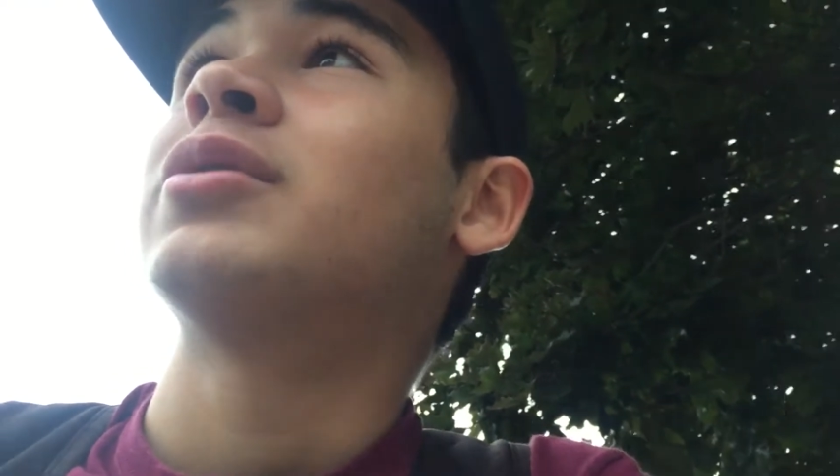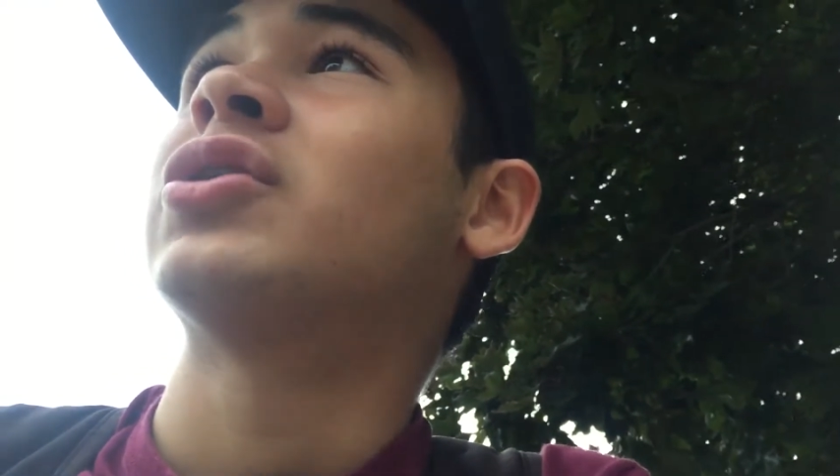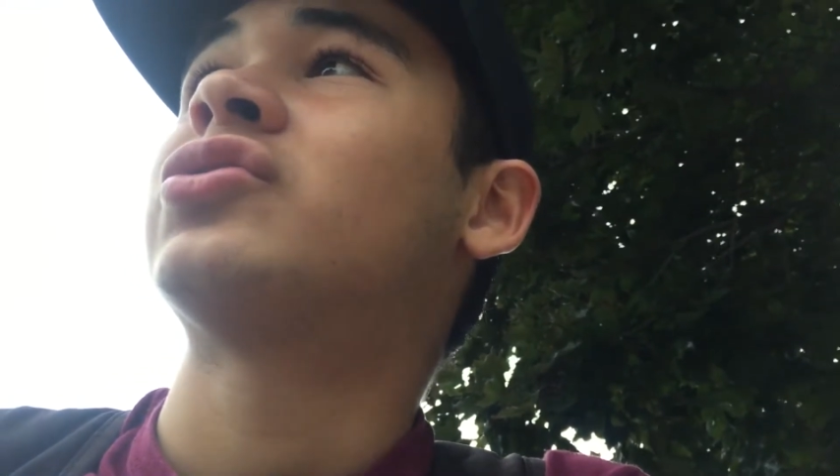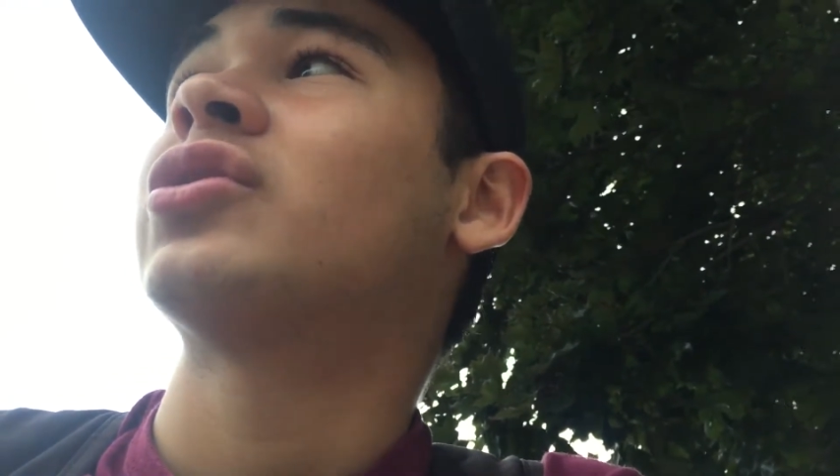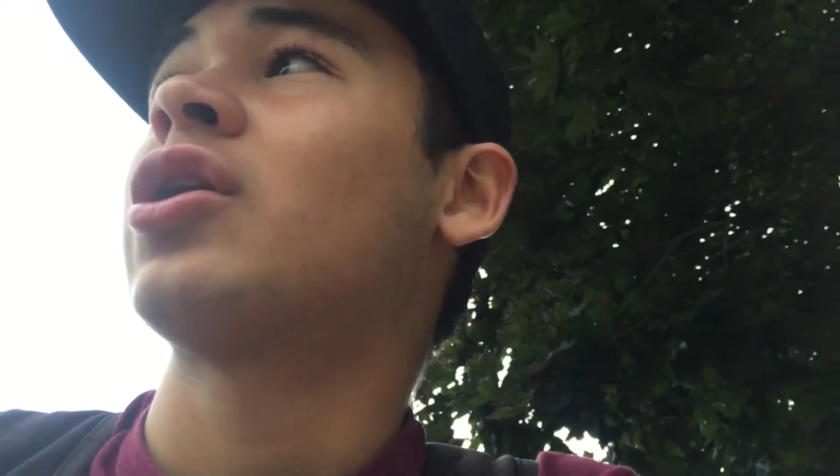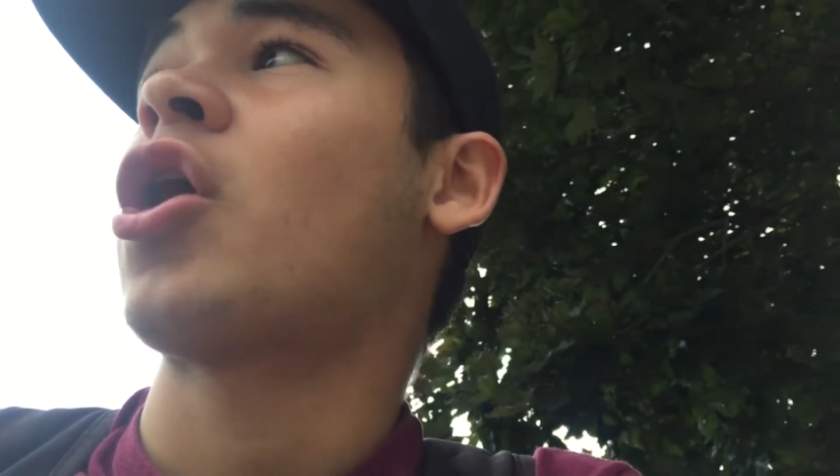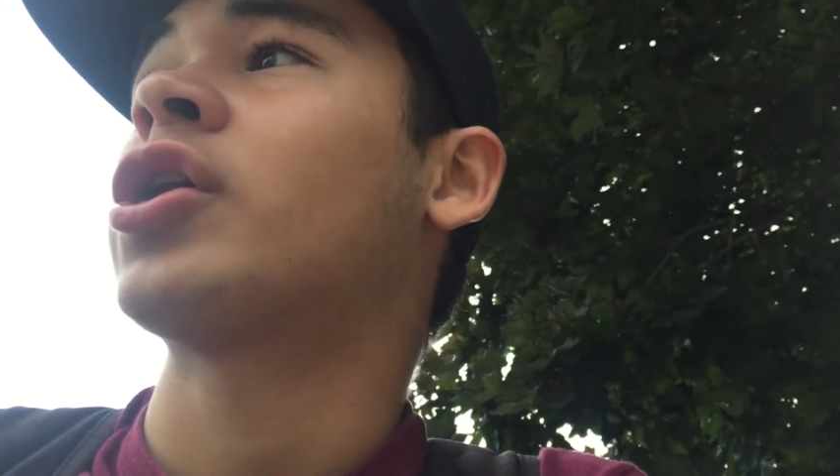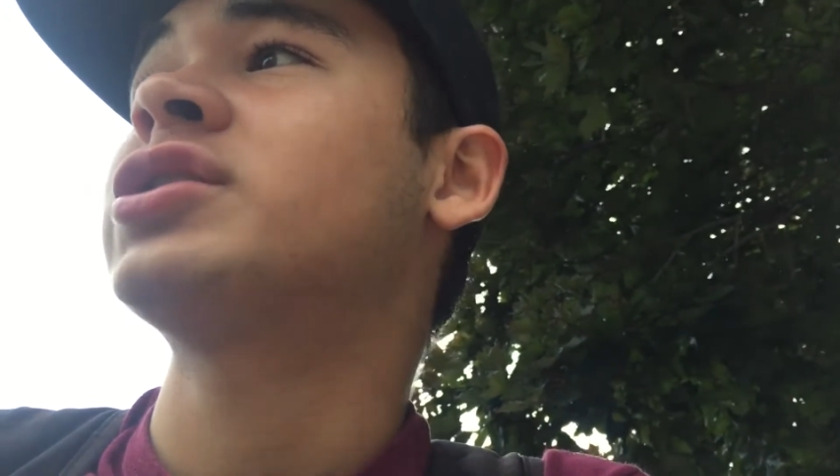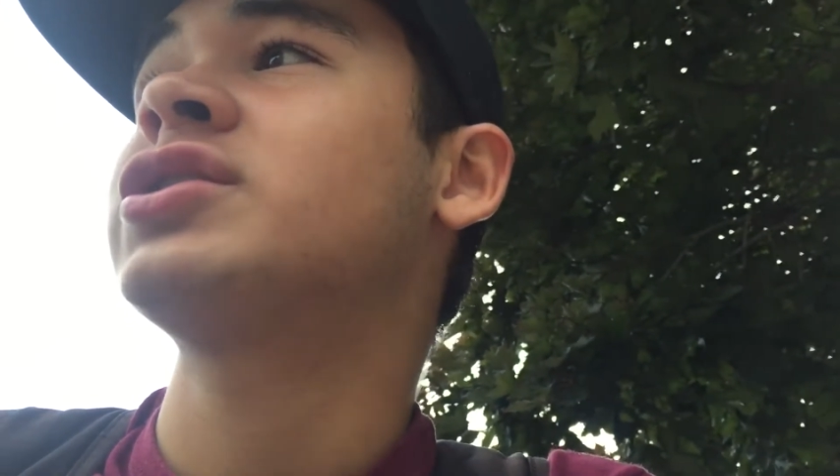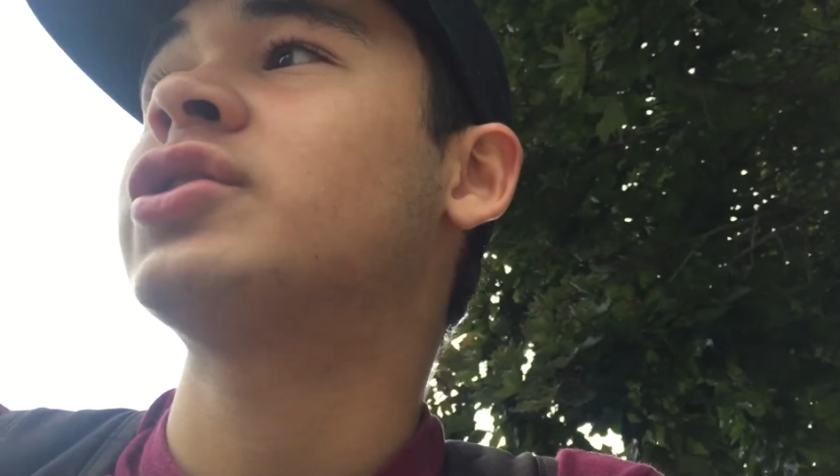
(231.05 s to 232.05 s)
But uh,
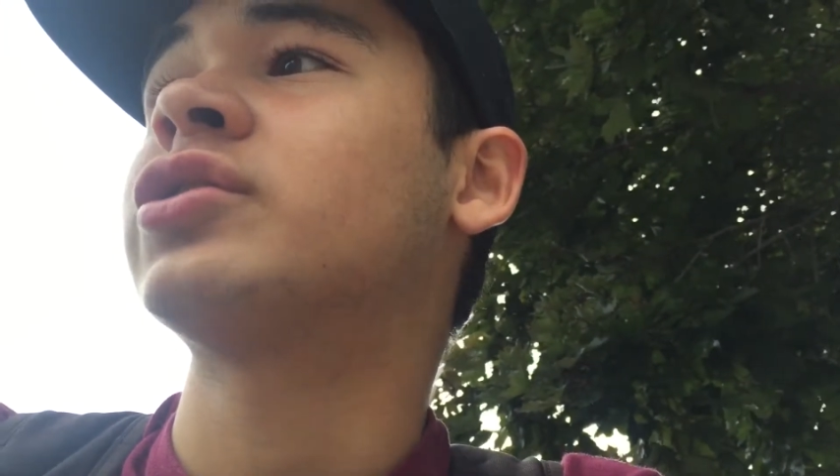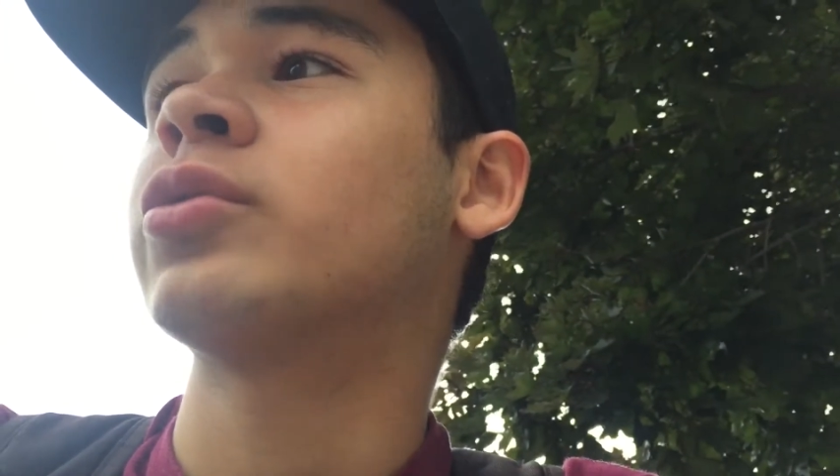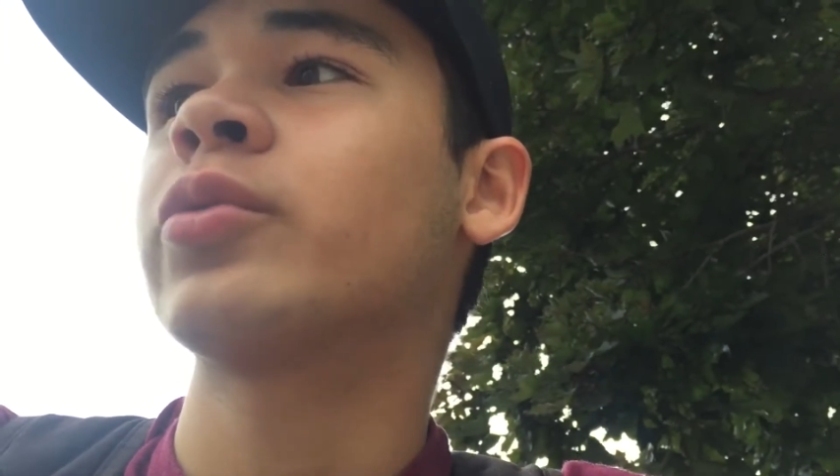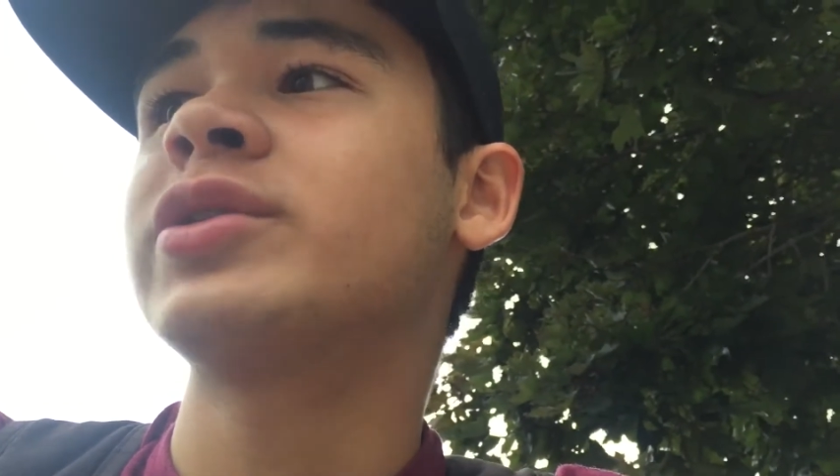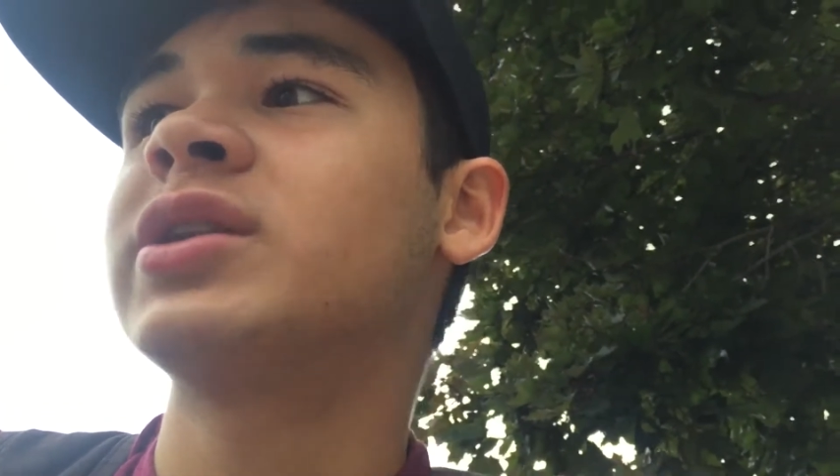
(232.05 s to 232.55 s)
honestly, the, the,